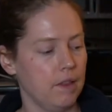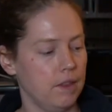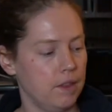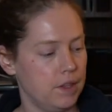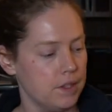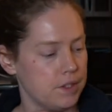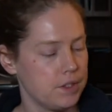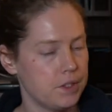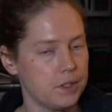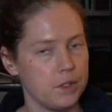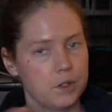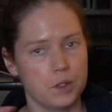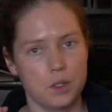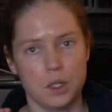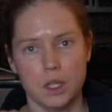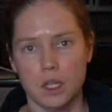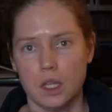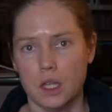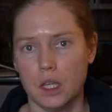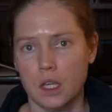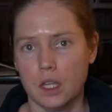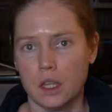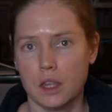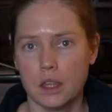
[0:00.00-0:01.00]
This is
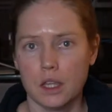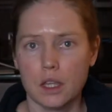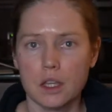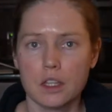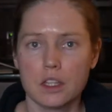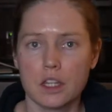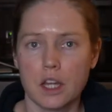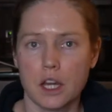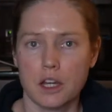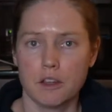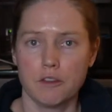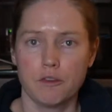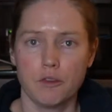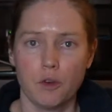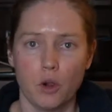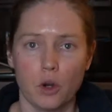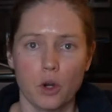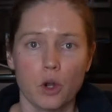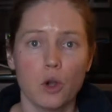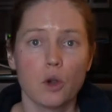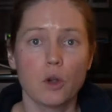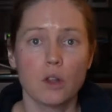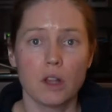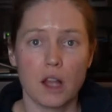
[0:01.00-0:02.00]
the Think Tank
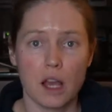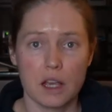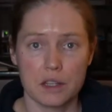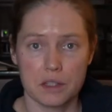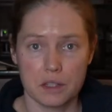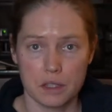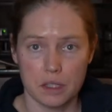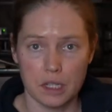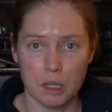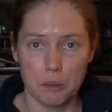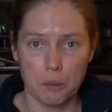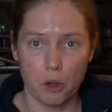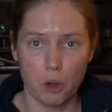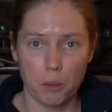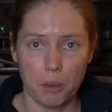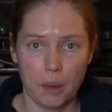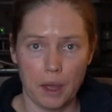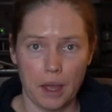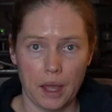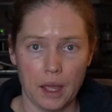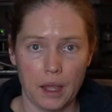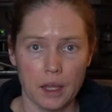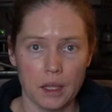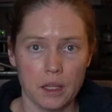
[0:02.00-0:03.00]
Photo Glass Limo
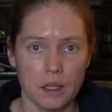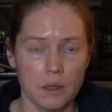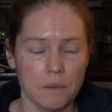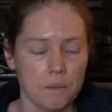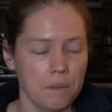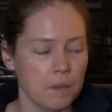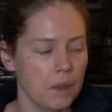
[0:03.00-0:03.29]
bag.